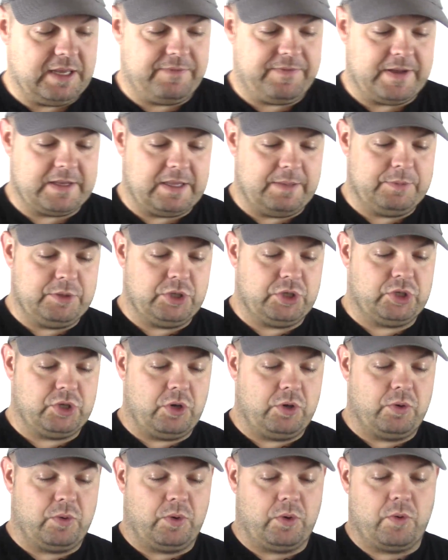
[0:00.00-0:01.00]
in fact, let me just show
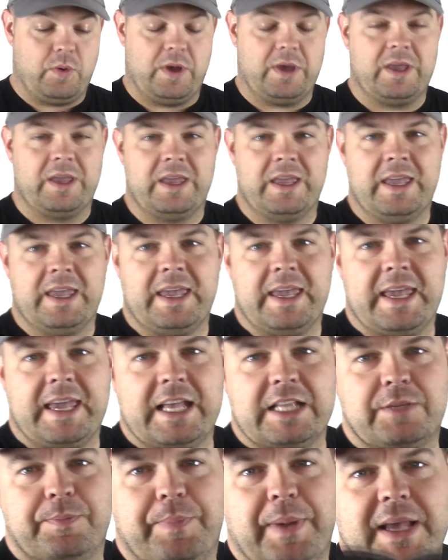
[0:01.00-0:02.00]
you real quick.
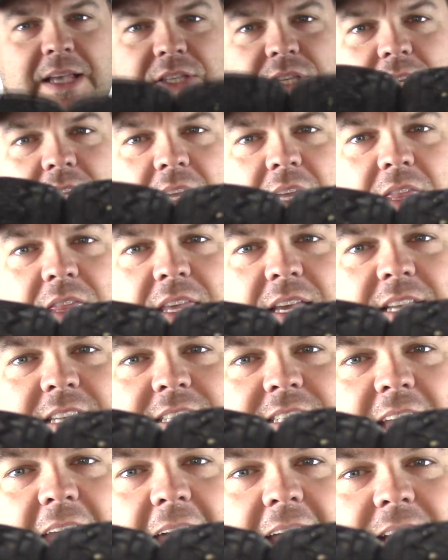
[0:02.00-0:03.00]
It's basically the
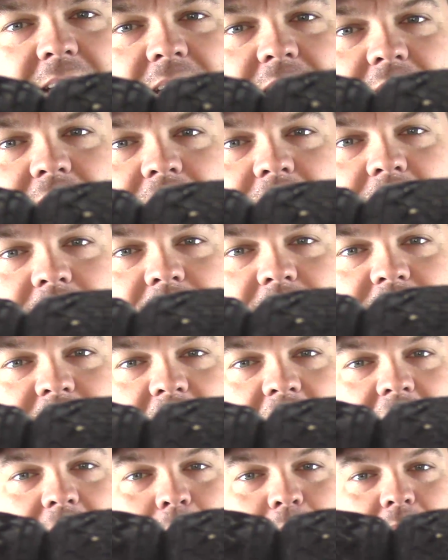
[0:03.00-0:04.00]
exact
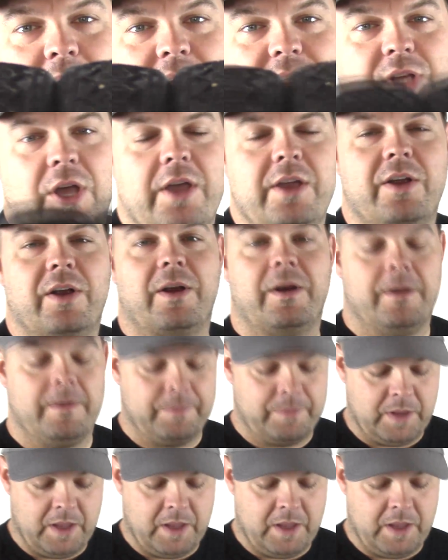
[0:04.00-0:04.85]
same tire,